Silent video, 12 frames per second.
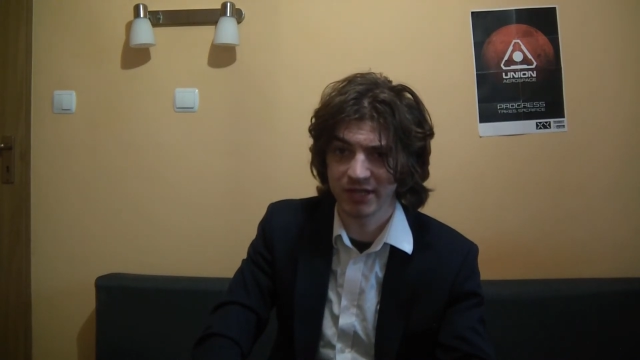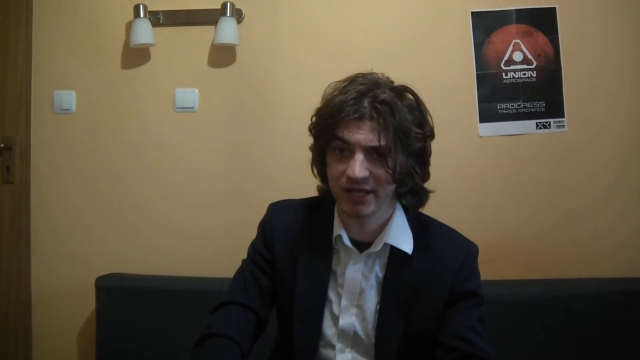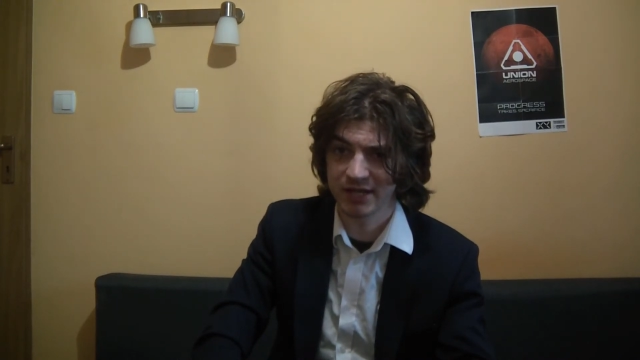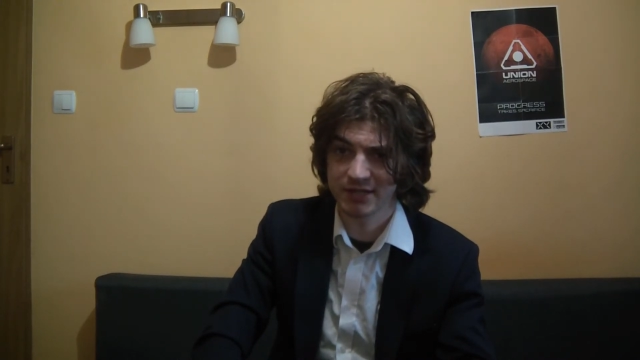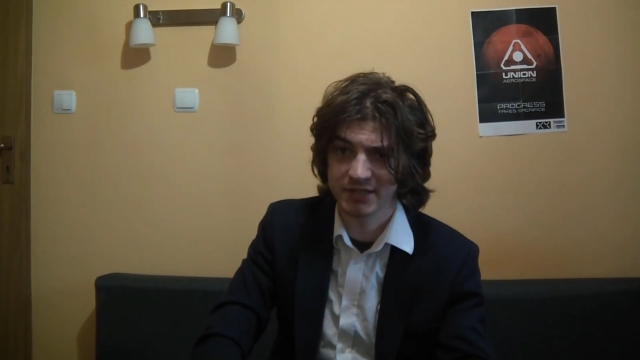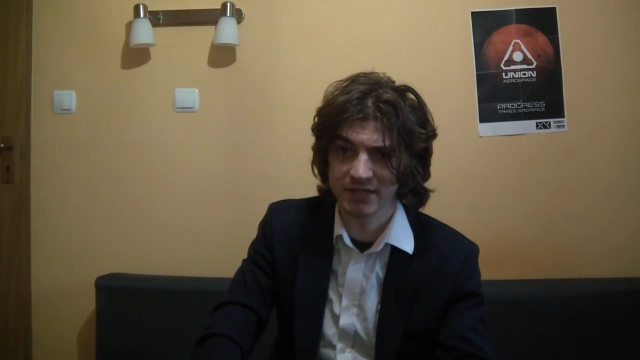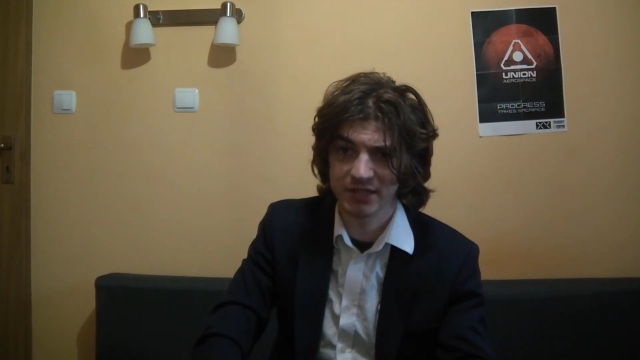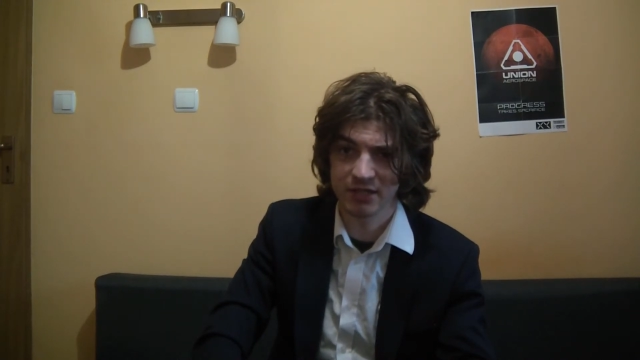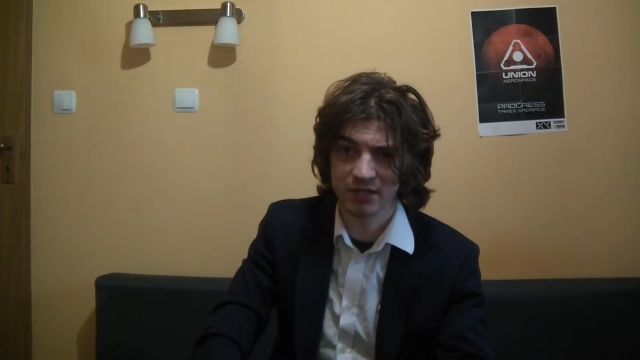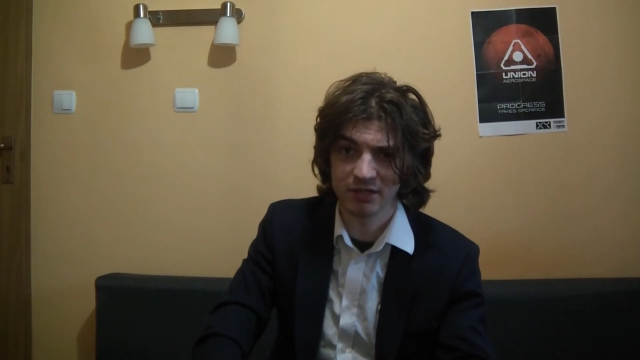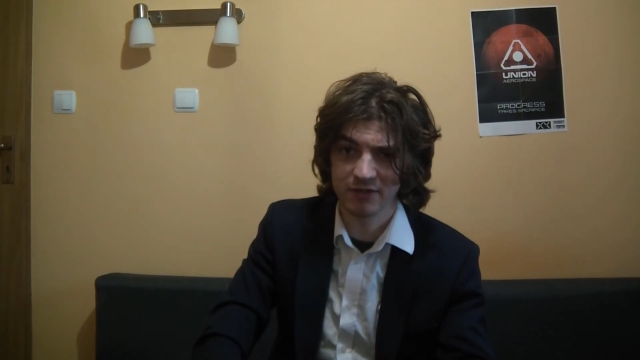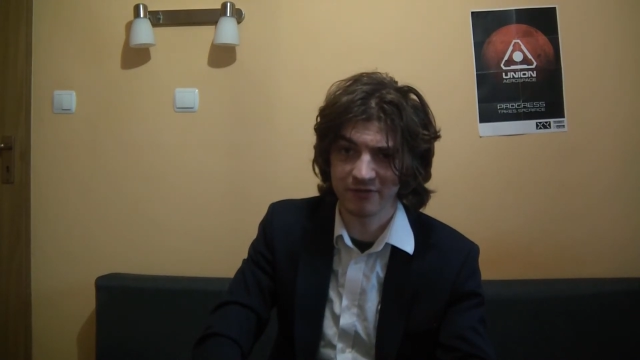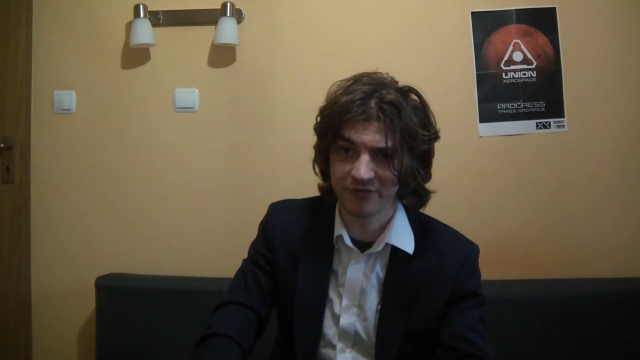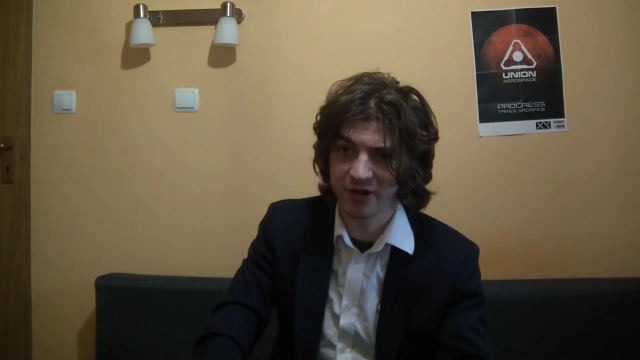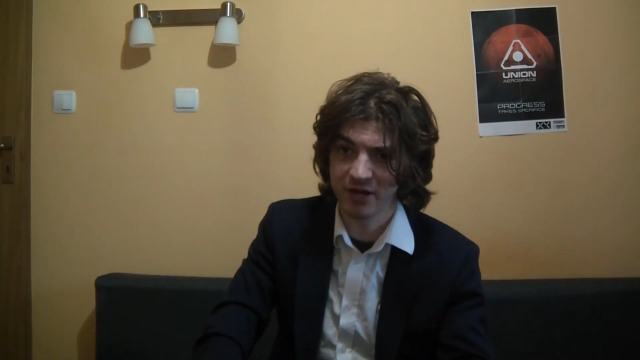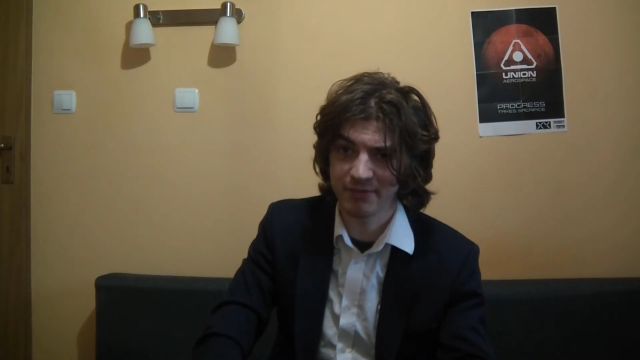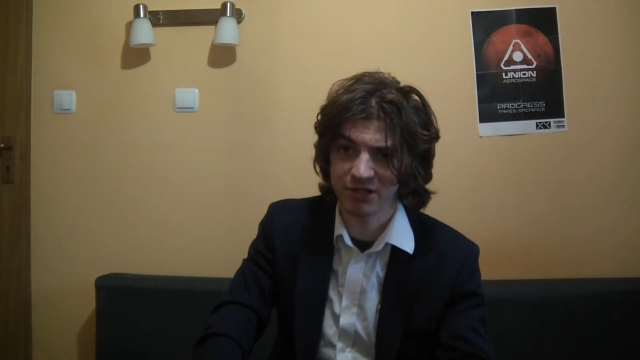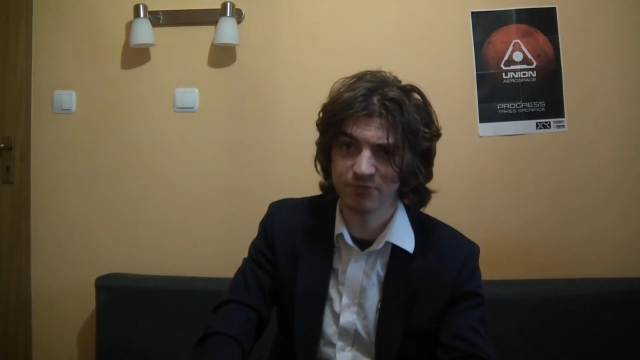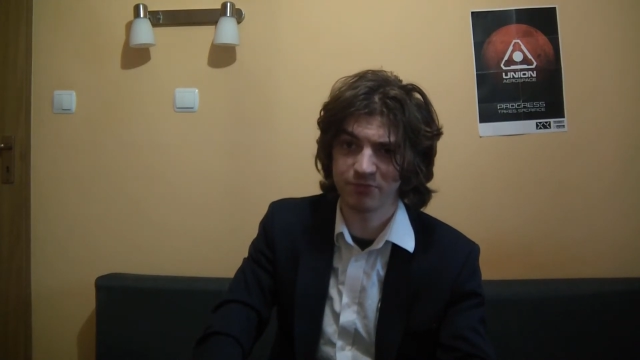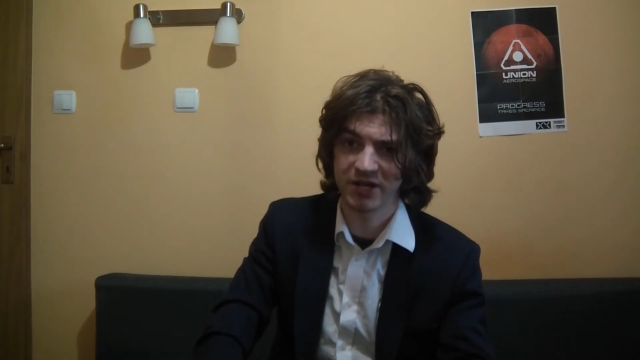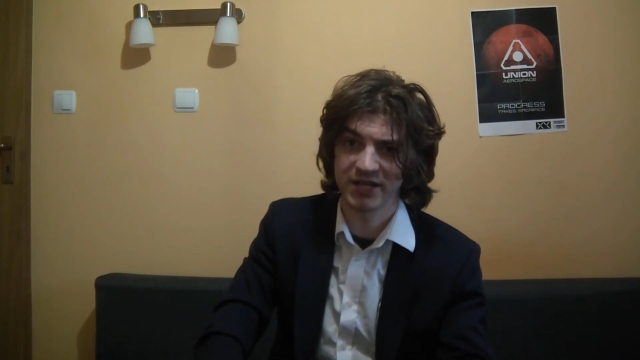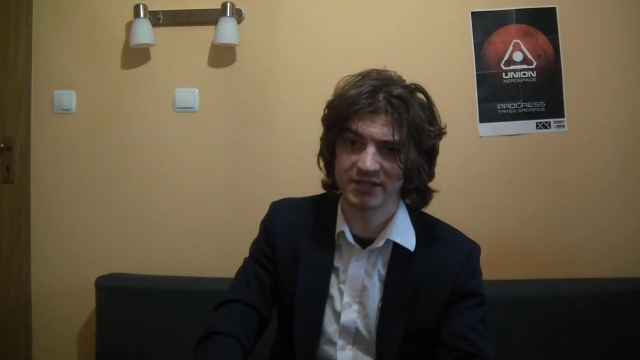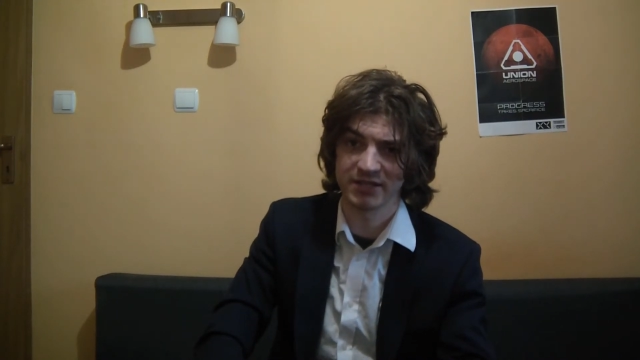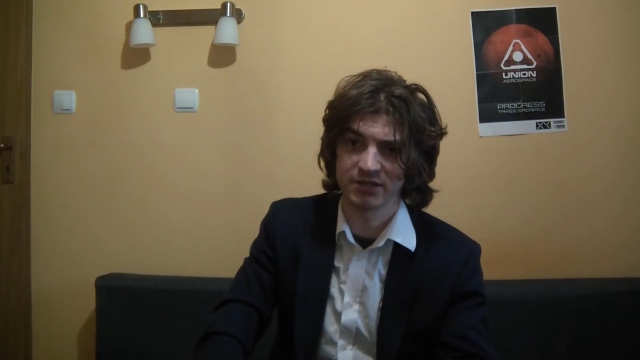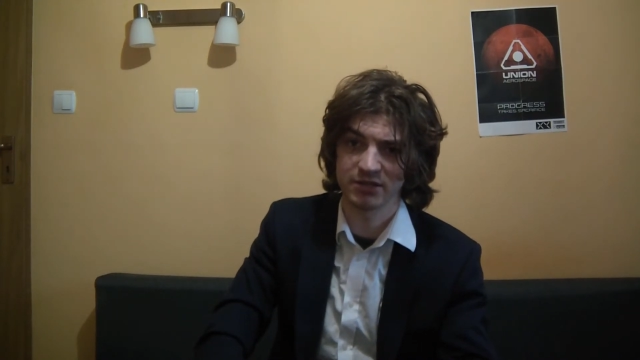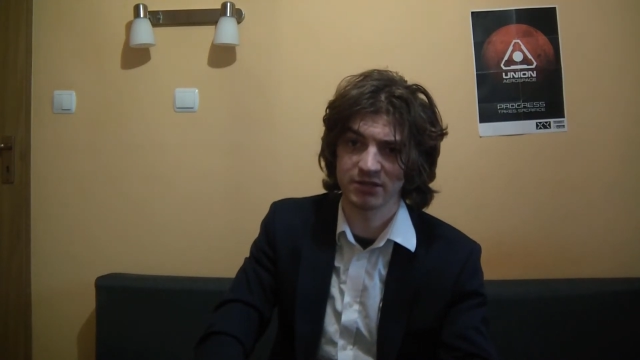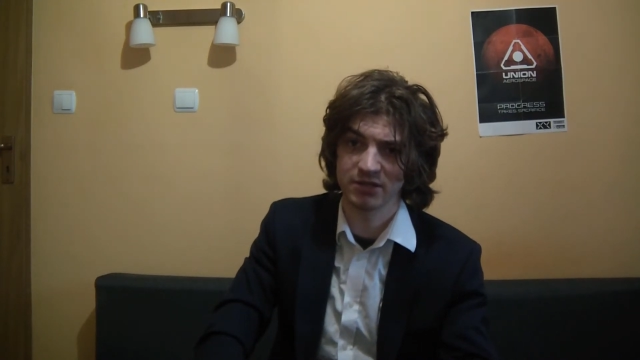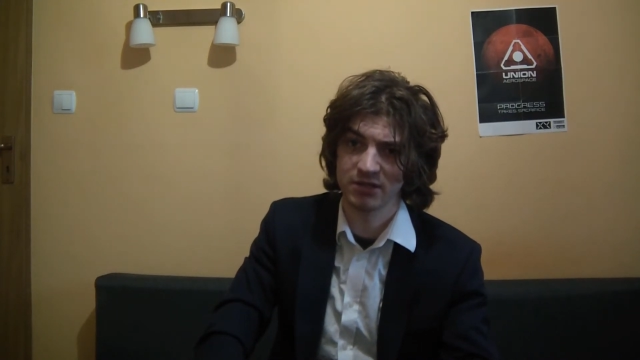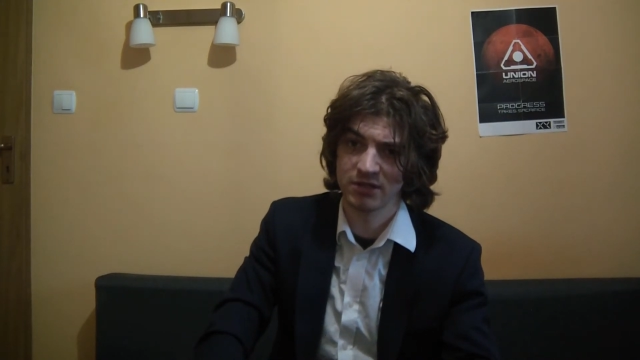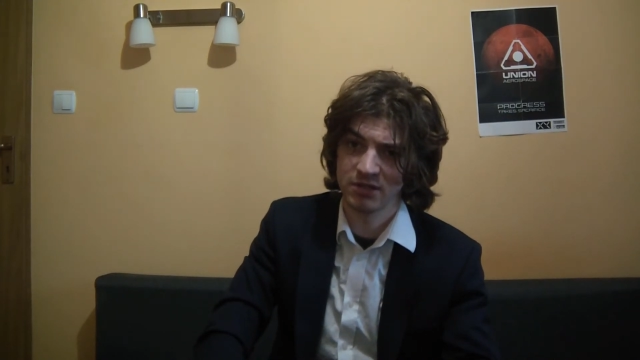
they are still very much present,